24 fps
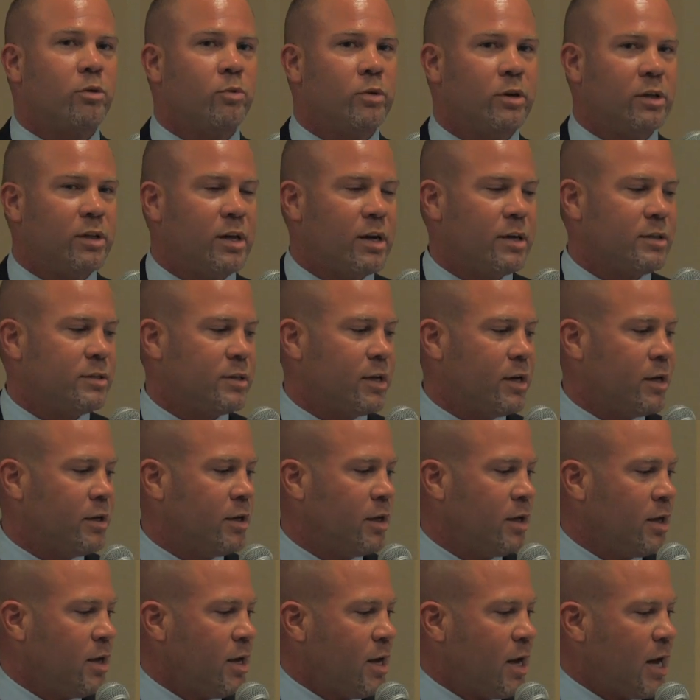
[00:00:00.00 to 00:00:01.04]
to realize that
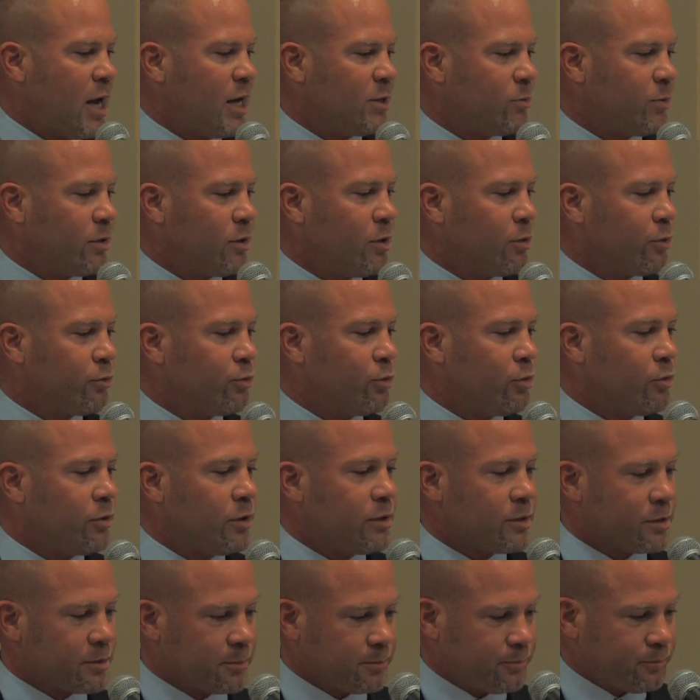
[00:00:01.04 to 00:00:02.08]
as we go through
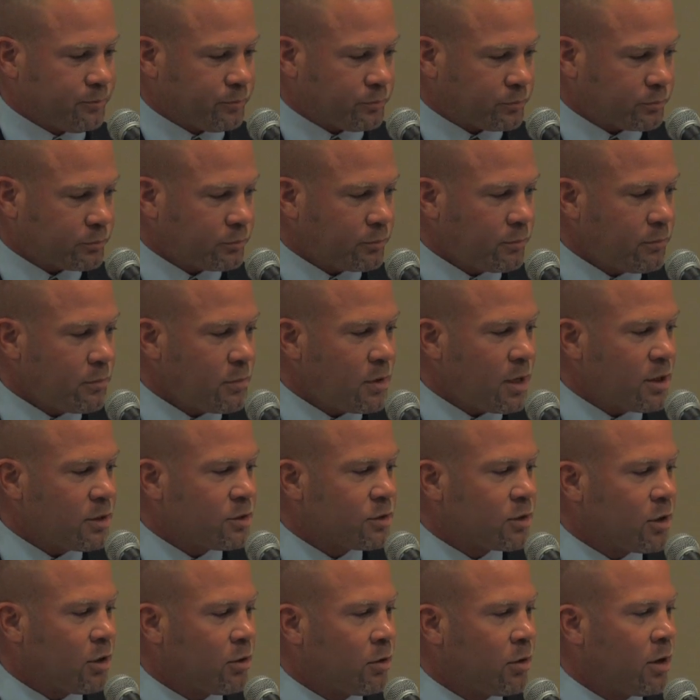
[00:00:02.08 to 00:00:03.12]
this.
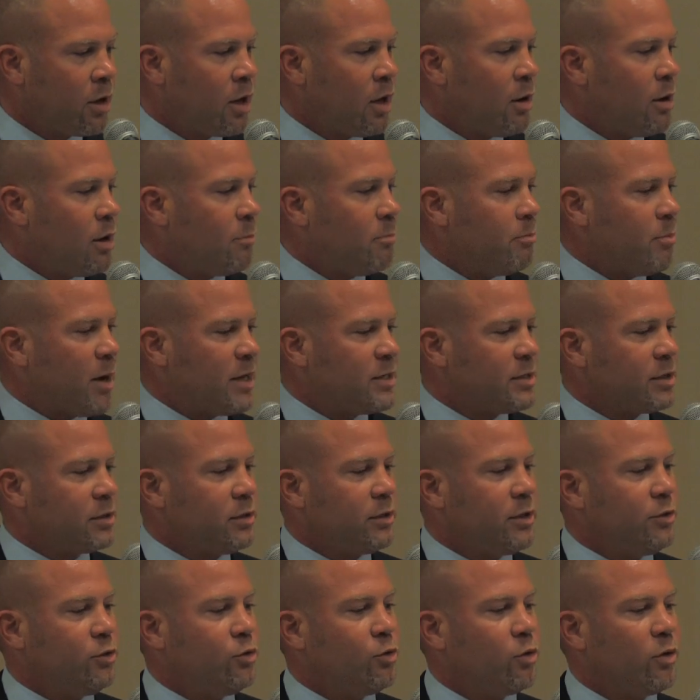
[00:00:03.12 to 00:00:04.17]
So
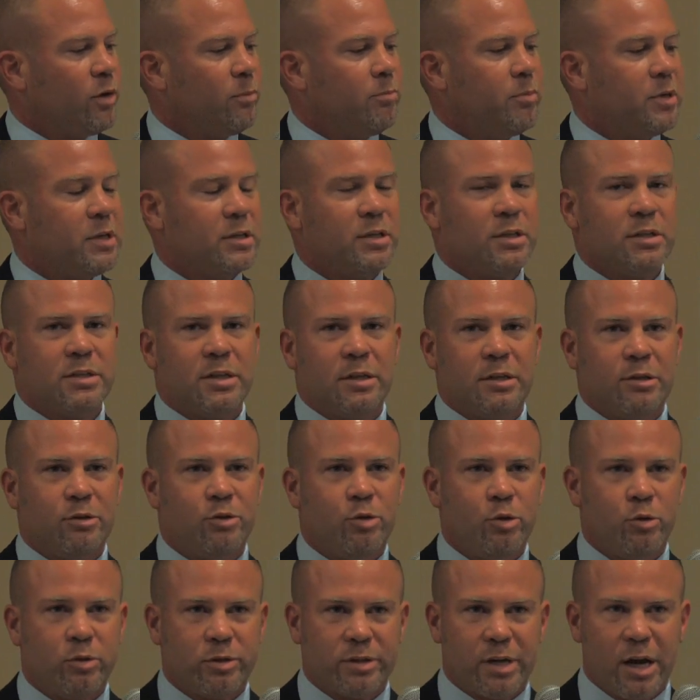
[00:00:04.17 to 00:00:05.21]
basically, doing business in a
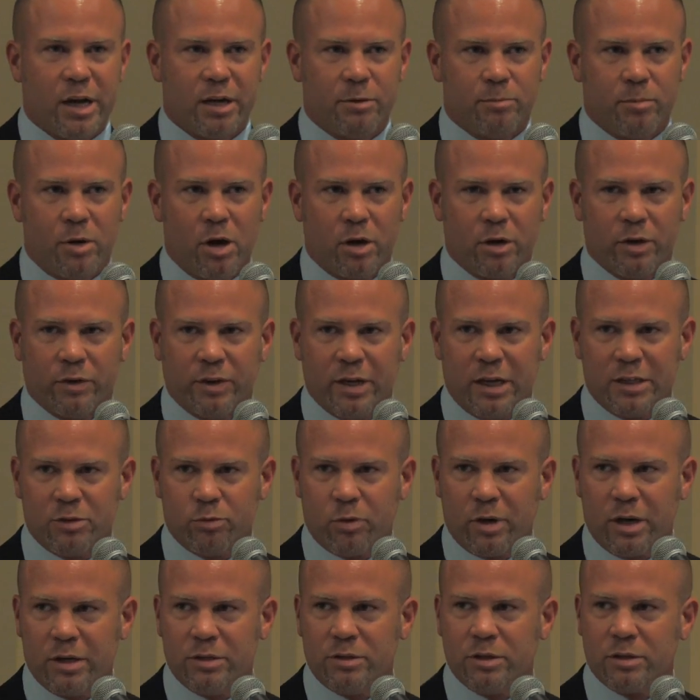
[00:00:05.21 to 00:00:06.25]
two-sided market,
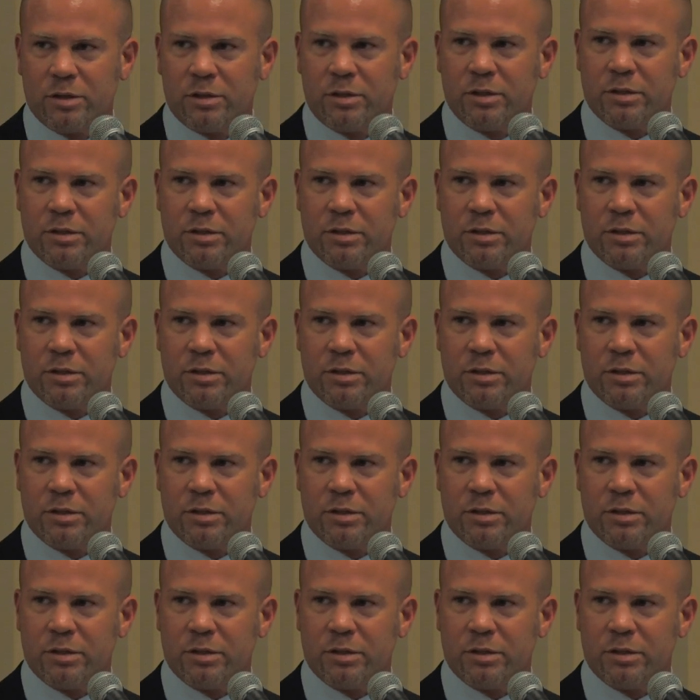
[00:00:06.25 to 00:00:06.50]
that's what I just